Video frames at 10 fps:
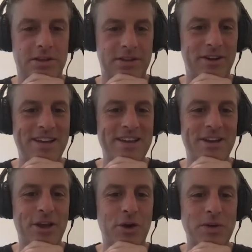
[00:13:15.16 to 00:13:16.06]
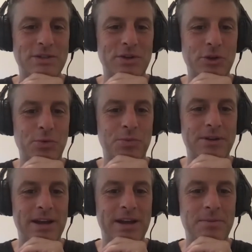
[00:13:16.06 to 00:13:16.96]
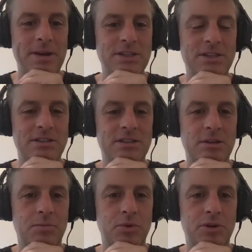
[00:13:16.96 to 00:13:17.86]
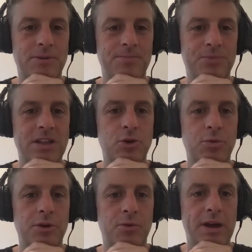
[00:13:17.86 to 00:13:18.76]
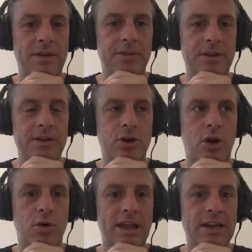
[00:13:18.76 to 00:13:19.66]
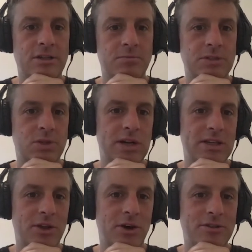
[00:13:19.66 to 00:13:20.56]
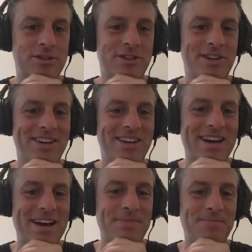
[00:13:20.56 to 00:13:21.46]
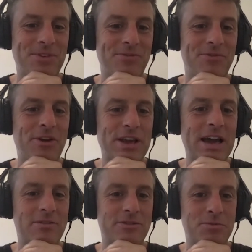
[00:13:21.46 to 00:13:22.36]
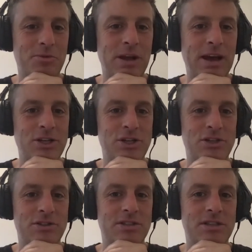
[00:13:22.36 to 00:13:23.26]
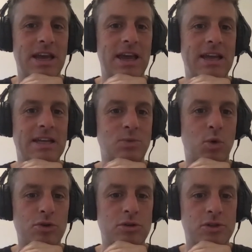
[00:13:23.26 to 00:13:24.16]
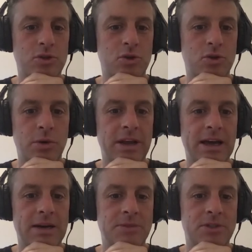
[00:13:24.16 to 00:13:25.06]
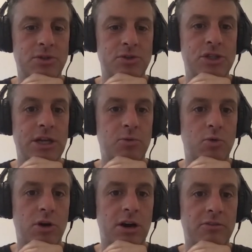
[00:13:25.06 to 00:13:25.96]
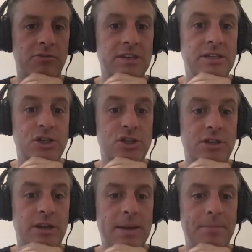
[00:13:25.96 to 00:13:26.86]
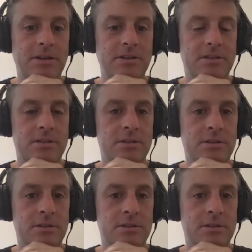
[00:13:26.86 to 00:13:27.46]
Can I get you to go into a little bit, and you mentioned this in the book, a little bit around the correlation between those very comfortable nations and what you saw when it comes to general kind of addiction and happiness?